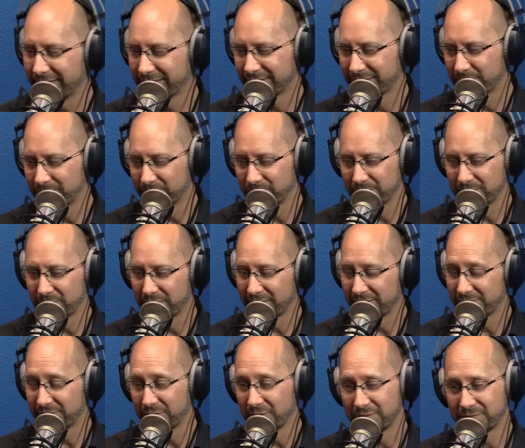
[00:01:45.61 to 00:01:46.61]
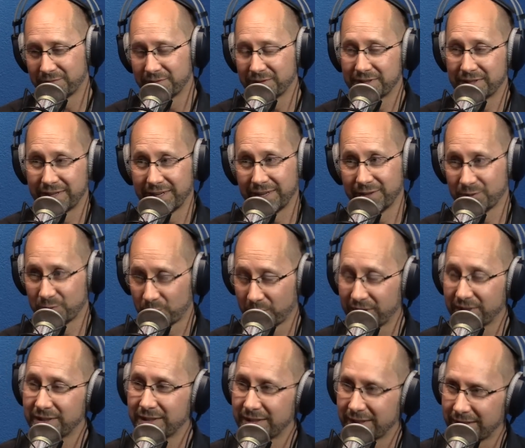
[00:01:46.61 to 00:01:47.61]
It's my first visit in
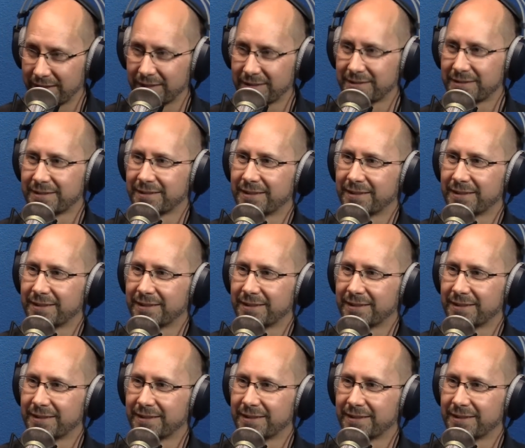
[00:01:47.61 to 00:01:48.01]
twenty years.